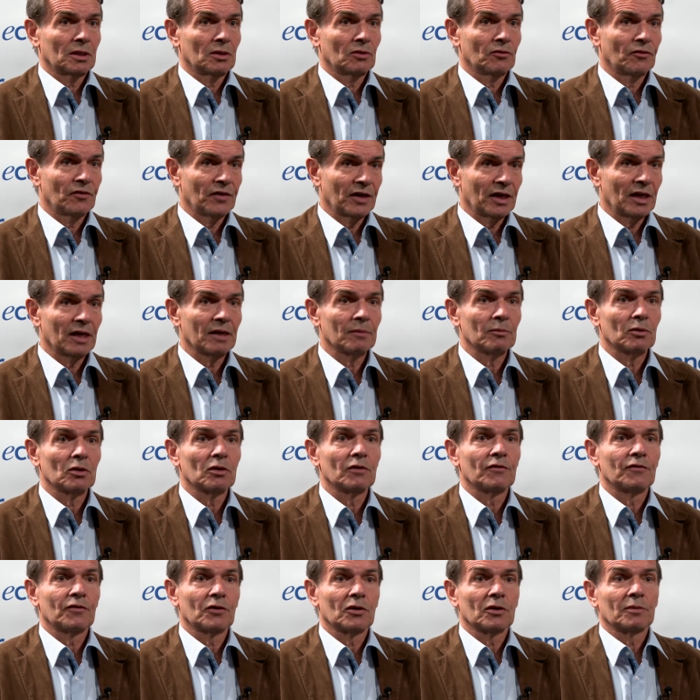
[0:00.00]

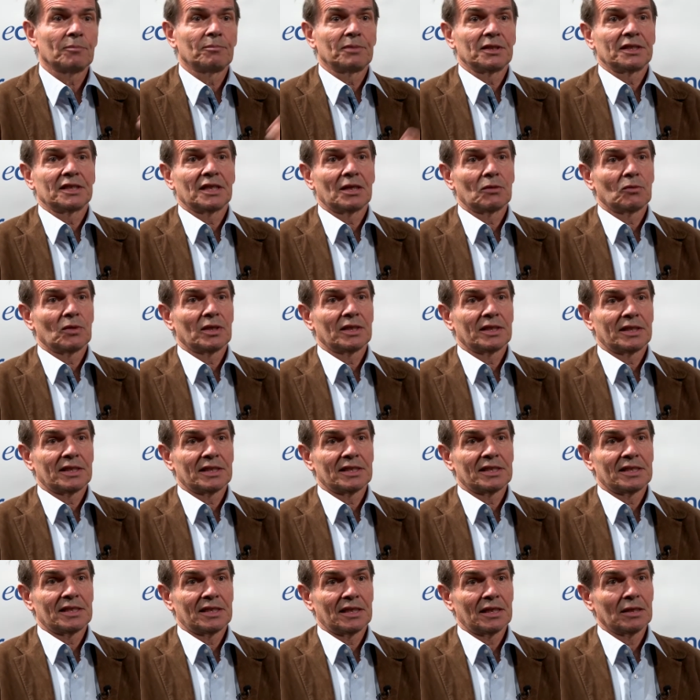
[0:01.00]
available for PD-L1
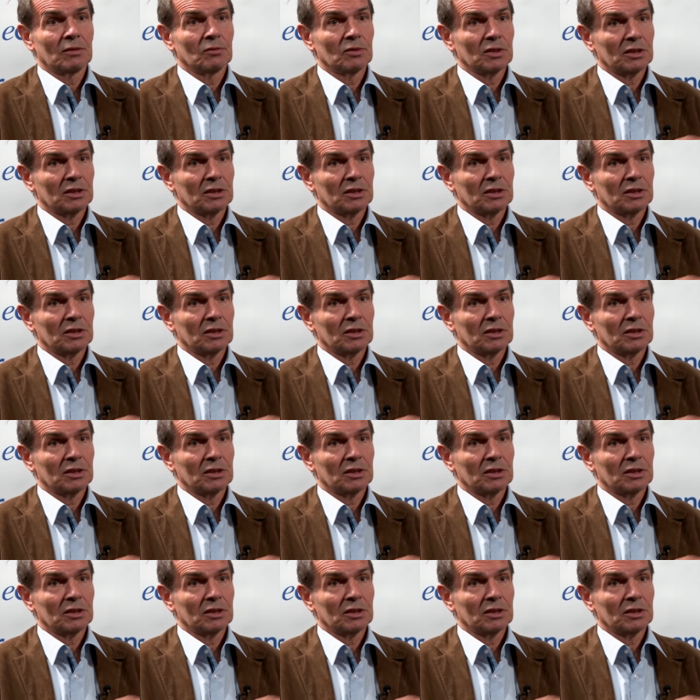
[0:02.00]
testing,